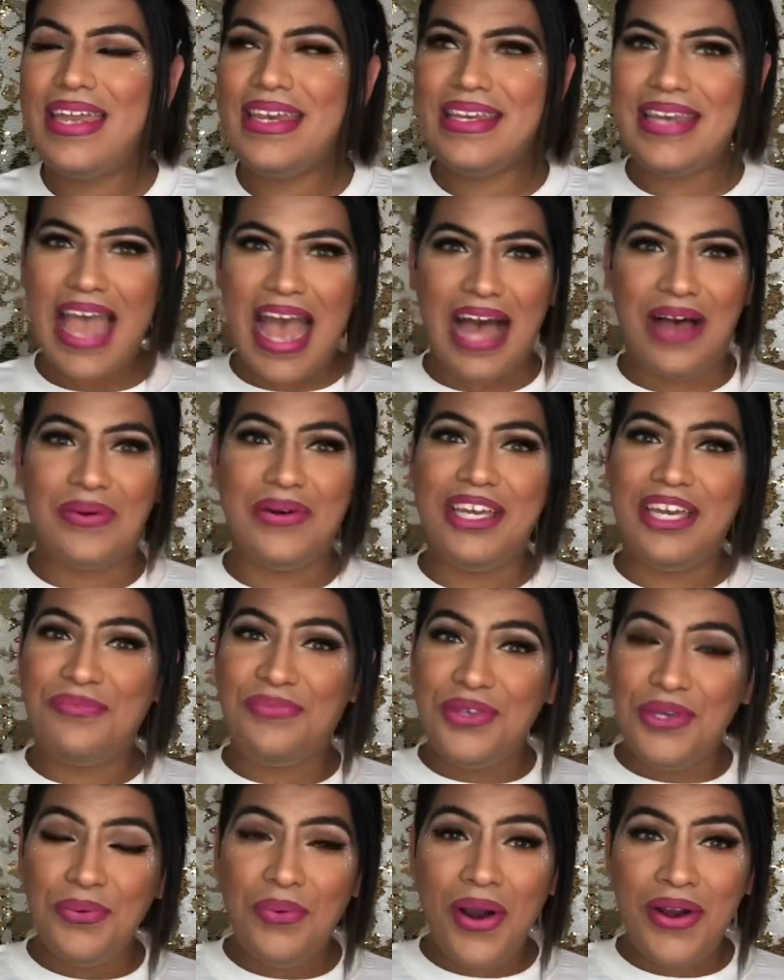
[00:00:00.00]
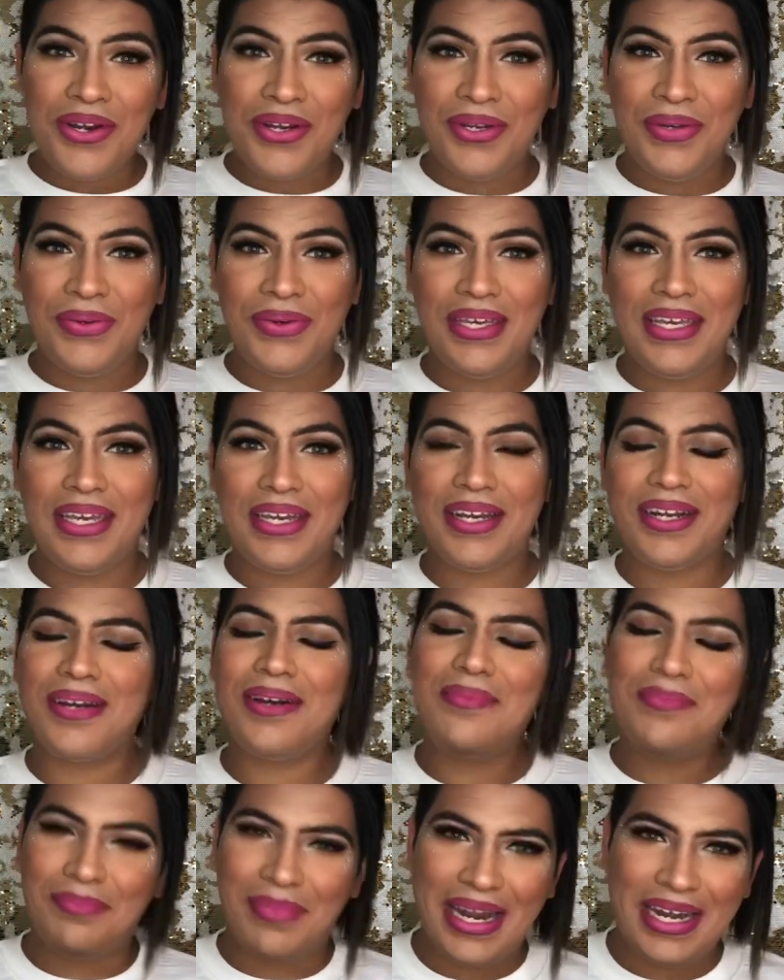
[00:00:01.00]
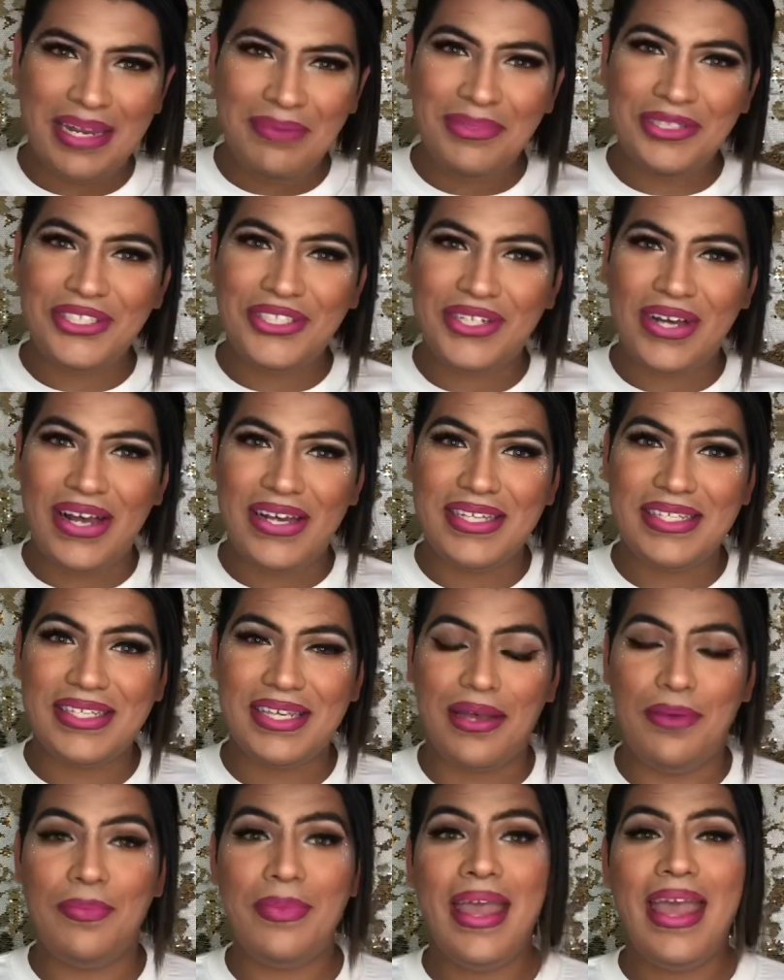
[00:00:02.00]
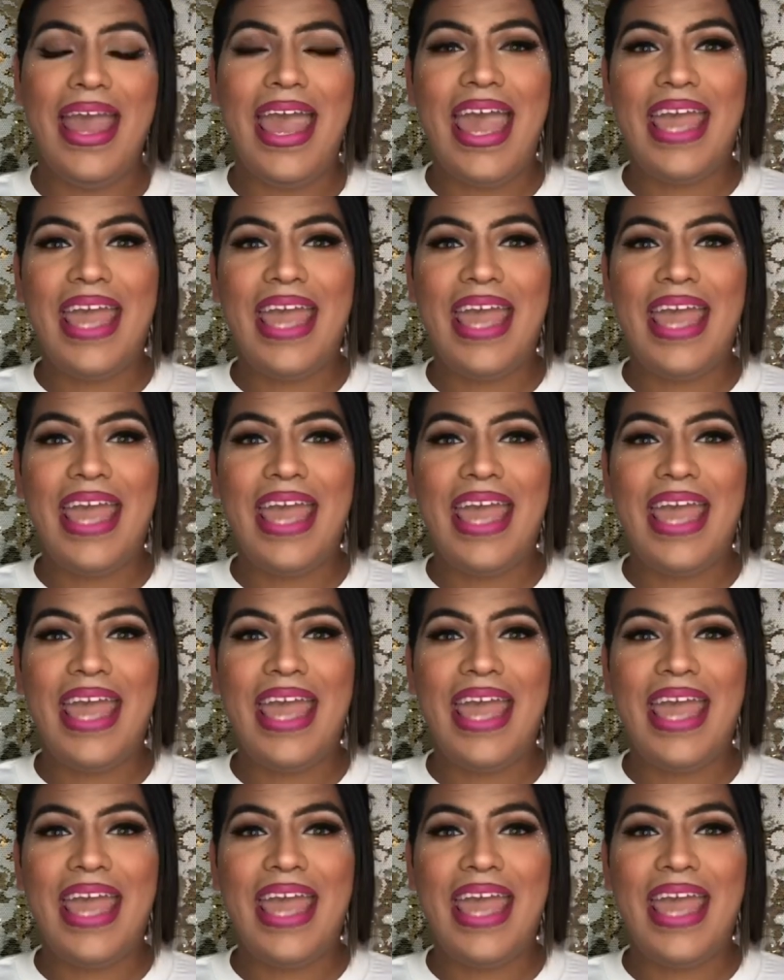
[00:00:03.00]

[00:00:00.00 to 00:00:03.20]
Now, if you are new here, my name is Jasem,